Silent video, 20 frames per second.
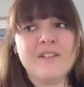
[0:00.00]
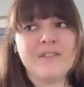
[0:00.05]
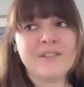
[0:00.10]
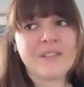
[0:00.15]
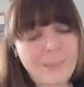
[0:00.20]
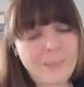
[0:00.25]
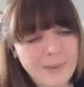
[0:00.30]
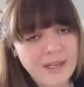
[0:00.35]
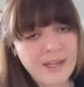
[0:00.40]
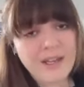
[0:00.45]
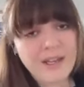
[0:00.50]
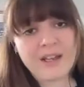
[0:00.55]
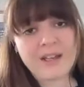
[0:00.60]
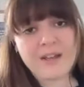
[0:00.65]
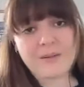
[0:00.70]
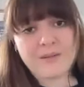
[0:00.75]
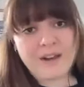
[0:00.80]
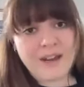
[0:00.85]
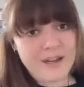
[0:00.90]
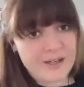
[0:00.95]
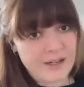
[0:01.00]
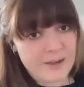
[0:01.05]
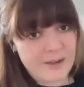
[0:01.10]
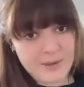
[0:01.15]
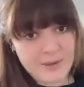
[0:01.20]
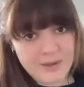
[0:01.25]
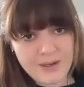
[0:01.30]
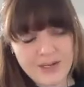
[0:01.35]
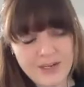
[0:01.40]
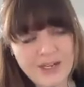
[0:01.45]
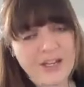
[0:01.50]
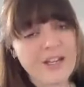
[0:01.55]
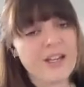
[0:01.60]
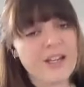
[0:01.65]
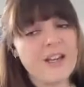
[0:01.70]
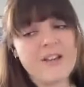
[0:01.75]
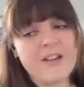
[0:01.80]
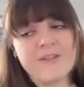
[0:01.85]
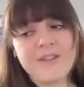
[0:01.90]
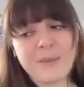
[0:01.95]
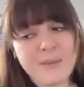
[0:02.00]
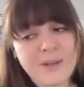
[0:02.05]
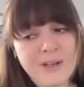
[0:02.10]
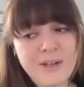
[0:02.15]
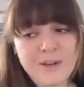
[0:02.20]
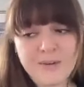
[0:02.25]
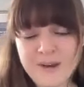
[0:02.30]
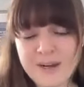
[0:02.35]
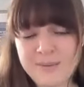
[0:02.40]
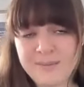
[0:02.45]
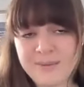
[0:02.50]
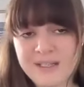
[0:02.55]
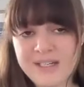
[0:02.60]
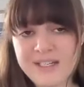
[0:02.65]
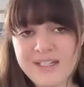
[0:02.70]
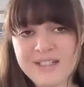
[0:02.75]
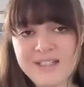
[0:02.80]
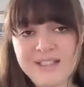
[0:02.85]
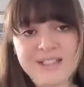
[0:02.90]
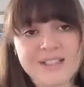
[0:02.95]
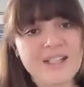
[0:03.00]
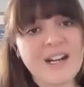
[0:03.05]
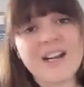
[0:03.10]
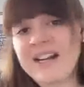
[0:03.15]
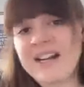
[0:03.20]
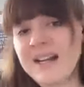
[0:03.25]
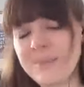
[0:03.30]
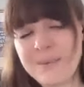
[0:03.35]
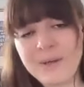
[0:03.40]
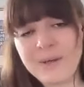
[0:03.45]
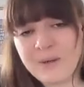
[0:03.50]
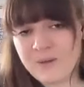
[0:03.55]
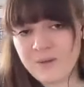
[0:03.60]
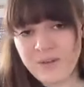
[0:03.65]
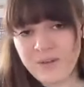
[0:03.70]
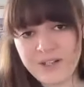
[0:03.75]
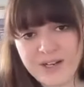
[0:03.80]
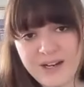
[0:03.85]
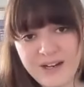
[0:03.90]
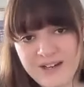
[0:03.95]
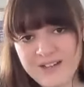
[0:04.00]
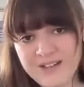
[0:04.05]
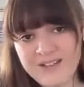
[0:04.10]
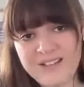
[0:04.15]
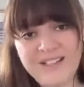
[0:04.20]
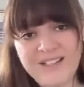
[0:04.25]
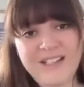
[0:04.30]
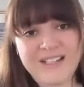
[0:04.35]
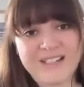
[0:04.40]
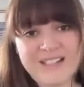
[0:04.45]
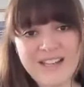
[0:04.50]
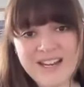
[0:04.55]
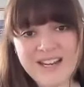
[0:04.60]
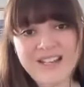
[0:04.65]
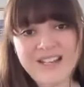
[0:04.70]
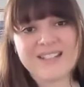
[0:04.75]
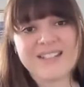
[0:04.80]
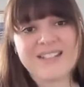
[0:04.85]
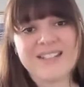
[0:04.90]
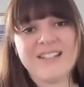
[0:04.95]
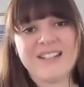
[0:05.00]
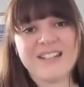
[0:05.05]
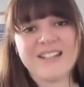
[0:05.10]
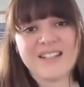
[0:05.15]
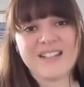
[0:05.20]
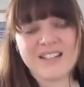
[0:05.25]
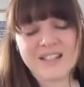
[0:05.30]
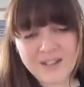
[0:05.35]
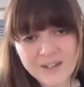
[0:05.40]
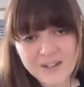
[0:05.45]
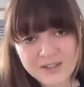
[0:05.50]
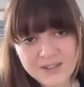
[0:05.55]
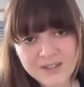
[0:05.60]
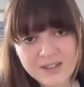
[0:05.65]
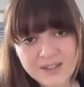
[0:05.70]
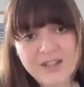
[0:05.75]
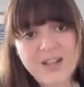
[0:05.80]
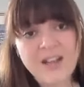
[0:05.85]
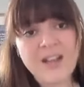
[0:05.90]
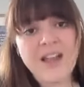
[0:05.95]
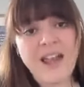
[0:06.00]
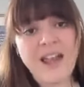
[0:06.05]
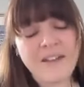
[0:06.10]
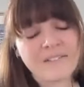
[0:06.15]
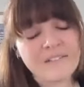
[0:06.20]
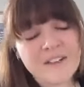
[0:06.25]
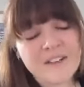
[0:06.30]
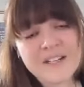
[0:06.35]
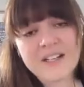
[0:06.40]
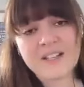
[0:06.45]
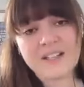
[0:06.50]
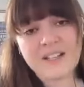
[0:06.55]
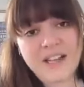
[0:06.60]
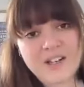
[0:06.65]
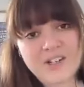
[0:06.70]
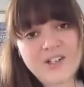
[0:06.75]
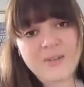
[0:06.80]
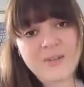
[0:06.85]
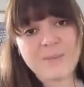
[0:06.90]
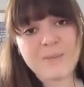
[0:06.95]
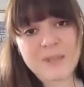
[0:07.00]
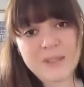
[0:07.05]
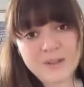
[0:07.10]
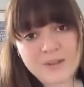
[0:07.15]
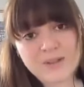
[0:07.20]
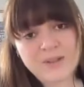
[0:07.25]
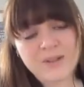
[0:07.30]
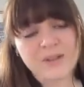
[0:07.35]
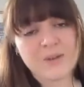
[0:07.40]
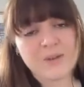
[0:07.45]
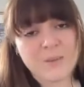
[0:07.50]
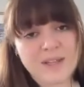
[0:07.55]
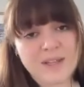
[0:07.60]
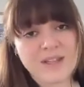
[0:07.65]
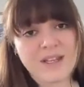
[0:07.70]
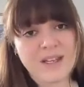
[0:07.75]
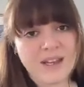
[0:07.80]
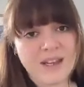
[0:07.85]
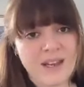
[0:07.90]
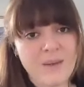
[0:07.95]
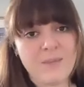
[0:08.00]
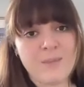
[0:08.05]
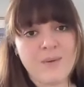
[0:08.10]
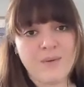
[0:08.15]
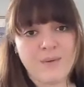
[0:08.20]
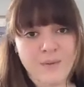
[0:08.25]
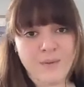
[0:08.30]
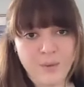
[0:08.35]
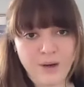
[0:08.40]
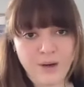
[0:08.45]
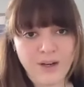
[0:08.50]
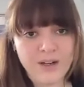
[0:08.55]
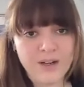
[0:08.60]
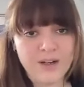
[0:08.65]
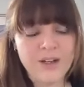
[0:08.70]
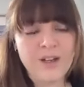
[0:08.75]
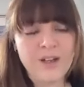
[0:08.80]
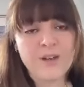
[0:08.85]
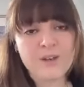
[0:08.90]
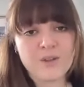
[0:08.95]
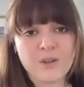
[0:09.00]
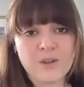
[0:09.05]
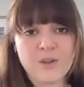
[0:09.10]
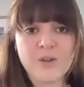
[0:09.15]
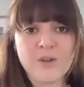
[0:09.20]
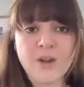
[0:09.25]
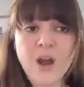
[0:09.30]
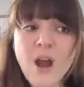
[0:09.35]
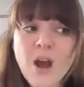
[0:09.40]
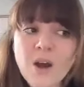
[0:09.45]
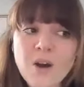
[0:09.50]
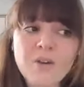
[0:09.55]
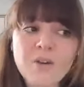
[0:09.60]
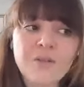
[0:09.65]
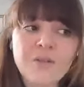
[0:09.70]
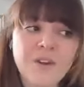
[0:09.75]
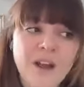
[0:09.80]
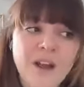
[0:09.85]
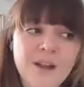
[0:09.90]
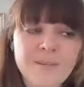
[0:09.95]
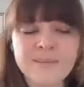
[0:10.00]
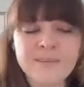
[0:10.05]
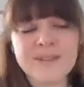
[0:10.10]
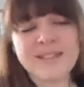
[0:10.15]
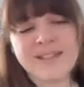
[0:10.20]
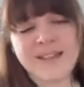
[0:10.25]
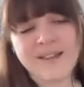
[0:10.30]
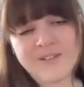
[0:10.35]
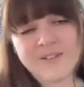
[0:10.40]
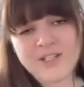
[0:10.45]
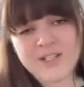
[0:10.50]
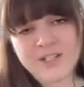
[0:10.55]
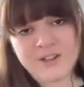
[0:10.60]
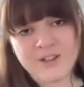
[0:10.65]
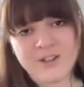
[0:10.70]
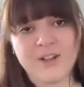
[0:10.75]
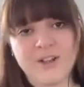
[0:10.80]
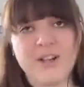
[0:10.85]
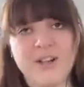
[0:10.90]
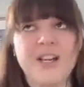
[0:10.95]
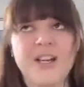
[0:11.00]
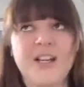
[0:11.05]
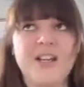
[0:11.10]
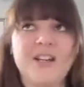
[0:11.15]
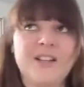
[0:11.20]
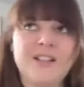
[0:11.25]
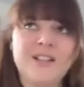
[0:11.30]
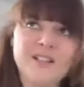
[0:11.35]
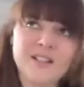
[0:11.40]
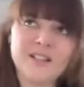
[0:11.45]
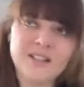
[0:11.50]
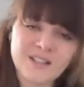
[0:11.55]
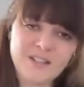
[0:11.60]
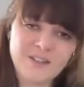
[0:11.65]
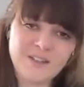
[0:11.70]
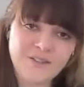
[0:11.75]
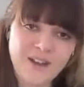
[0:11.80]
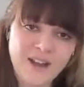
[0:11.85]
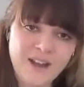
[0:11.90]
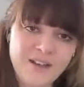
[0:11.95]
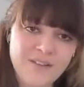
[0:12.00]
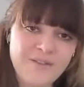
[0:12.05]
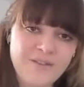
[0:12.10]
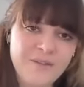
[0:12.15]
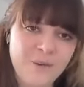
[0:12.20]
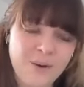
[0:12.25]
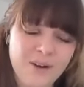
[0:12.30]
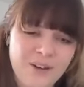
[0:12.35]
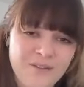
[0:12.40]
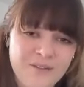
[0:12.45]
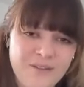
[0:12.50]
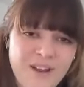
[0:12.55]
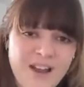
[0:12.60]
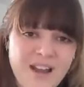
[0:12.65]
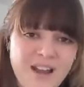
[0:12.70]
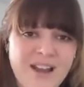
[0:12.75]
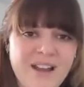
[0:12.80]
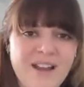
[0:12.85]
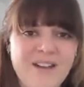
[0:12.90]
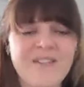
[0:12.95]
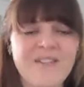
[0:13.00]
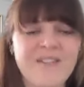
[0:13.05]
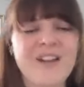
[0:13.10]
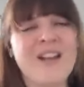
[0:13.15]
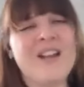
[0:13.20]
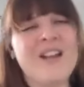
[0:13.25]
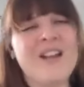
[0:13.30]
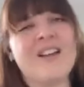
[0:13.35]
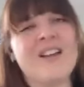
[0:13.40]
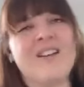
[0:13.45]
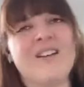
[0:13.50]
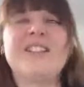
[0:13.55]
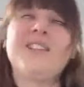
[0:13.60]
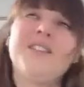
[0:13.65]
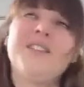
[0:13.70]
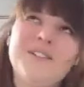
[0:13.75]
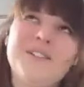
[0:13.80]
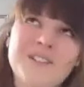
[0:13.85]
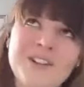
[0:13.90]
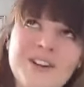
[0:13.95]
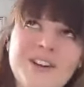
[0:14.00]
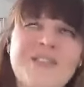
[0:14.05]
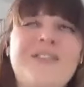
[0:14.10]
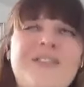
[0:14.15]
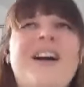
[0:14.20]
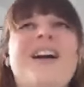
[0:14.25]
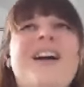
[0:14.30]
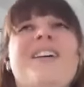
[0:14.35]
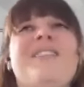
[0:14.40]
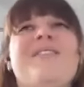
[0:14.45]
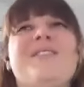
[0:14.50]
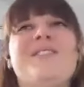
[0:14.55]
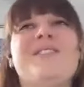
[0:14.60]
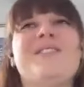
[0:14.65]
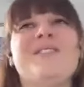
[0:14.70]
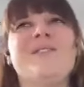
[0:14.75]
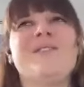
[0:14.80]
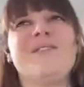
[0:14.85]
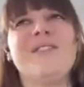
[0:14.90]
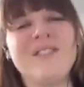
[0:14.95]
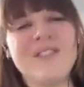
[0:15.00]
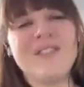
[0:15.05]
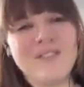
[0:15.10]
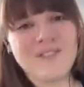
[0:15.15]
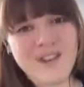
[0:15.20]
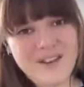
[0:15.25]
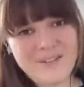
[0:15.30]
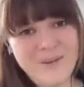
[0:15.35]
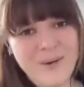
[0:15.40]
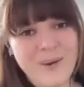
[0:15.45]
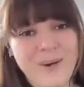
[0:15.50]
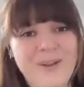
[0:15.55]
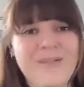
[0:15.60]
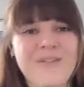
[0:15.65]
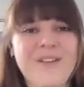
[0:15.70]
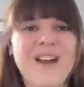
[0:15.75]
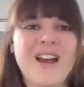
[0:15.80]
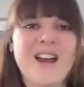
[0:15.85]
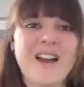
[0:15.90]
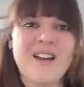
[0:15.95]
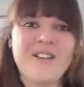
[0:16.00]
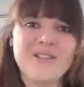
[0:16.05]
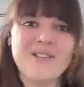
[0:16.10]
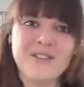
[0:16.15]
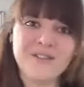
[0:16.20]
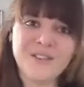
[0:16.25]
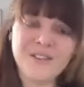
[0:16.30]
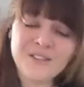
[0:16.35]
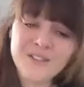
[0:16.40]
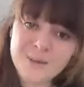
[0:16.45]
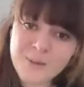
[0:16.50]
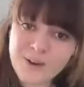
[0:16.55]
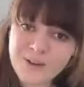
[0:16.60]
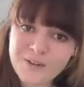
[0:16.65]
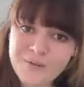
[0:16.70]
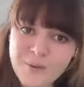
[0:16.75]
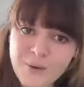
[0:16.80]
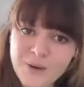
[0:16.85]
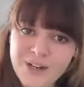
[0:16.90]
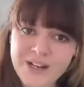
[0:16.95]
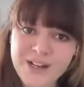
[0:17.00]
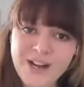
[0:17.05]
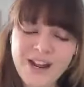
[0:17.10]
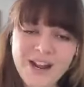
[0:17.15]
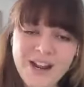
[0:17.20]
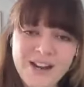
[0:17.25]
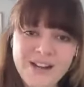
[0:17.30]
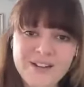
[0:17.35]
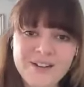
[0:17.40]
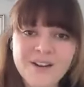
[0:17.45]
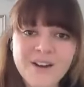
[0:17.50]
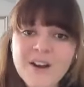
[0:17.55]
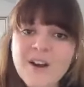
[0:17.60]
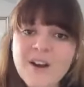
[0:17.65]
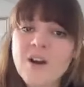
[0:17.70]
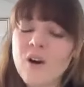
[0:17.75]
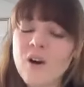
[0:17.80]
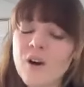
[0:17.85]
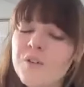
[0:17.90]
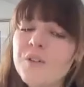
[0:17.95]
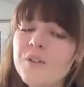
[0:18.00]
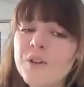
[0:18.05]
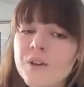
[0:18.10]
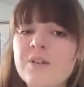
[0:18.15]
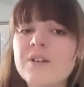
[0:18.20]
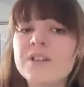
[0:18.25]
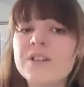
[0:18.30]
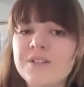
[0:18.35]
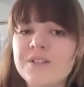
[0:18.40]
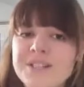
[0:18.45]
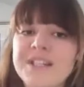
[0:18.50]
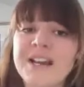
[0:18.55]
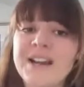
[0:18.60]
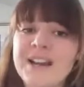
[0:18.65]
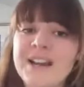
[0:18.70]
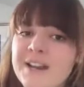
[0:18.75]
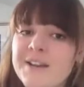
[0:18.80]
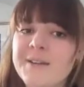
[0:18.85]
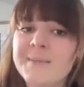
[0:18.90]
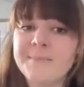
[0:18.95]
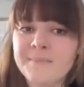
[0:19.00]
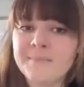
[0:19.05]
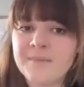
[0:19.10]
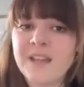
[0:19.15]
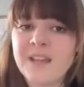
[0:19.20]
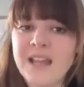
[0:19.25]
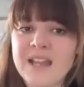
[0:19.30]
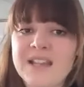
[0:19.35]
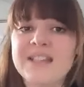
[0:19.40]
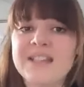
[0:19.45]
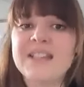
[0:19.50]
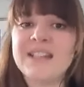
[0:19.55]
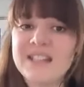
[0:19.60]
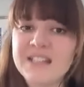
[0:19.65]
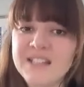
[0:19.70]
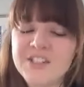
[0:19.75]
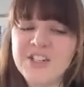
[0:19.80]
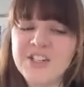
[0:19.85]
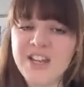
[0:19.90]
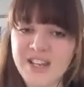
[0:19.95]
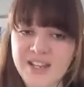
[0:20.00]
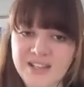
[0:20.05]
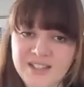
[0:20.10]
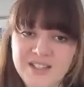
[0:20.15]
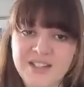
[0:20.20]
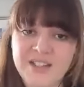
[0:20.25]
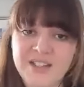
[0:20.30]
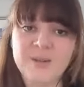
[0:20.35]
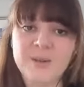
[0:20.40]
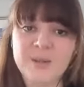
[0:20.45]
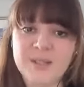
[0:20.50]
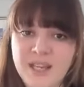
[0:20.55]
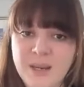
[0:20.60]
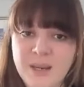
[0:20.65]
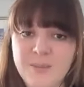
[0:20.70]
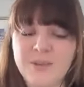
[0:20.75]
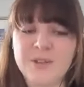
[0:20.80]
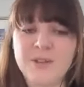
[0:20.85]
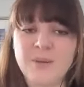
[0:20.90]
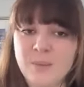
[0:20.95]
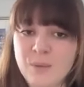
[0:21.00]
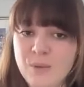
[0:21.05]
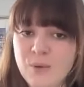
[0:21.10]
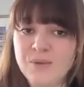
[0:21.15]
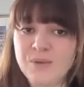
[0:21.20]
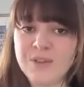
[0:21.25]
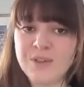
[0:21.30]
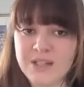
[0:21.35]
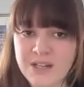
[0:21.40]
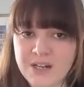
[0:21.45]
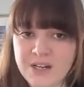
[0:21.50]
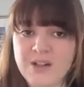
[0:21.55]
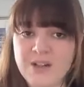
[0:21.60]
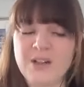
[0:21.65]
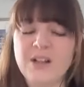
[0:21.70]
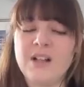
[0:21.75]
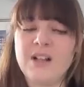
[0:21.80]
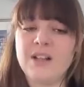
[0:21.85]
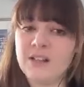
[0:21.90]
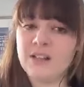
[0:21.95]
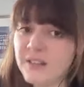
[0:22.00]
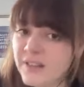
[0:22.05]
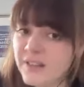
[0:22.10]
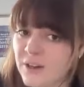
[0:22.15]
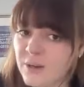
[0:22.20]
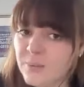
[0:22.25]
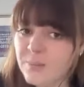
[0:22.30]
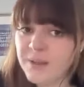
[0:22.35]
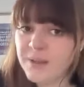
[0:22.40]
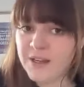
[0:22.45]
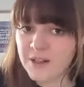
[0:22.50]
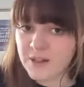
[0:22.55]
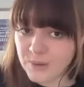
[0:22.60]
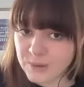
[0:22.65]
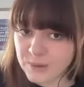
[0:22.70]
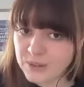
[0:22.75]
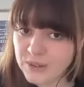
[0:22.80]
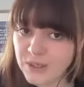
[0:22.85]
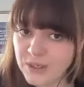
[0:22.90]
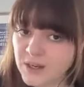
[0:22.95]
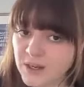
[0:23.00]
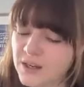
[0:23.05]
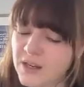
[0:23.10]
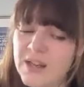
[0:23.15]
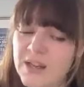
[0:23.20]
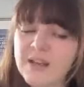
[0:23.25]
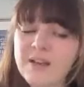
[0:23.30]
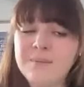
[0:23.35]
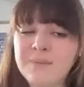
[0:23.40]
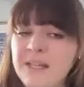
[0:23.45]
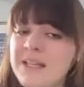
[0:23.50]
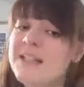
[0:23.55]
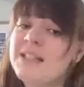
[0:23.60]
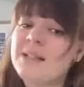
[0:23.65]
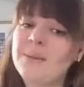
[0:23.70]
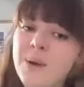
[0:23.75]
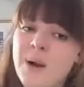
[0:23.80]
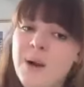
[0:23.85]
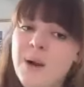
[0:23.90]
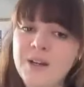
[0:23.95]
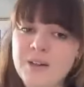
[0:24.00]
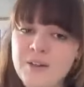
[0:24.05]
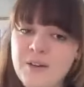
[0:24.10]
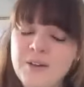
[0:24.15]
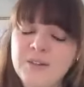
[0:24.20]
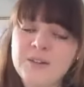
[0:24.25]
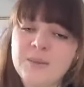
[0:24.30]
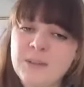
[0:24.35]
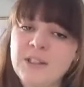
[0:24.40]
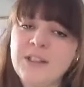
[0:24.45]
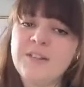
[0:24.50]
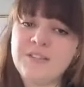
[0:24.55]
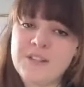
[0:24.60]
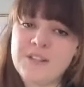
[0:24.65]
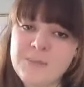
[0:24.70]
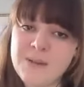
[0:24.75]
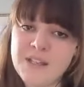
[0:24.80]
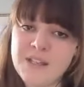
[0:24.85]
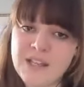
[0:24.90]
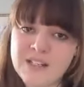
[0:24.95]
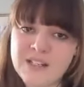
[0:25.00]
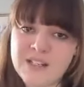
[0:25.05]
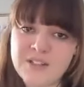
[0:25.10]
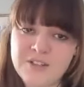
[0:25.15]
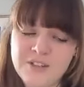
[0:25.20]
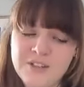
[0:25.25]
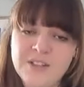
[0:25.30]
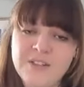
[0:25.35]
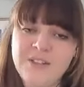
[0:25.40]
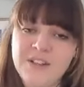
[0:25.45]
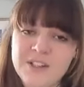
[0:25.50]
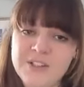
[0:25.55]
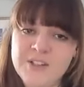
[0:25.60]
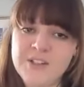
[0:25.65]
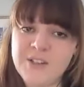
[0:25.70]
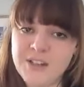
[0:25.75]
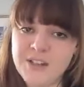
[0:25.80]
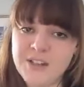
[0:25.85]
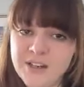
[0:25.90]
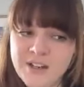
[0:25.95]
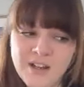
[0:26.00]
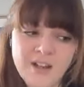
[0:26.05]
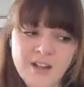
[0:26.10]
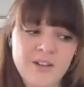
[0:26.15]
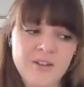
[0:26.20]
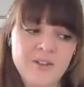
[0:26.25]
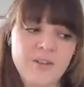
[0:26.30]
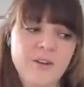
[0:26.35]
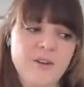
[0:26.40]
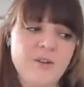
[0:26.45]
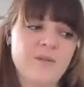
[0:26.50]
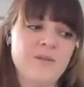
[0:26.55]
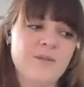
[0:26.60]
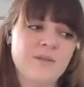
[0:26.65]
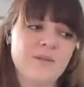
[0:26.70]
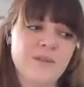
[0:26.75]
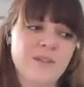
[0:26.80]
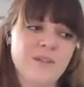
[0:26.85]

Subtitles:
flipping a red community, flipping a red place does not happen overnight. It takes years. Every election builds on the one that came before. So you go from 70-30 to 65-45, 65-35 to 55-45 to 51-49 over the course of a decade. And each candidate who is able to move the needle a little bit closer plays a part in ultimately flipping that district eventually. So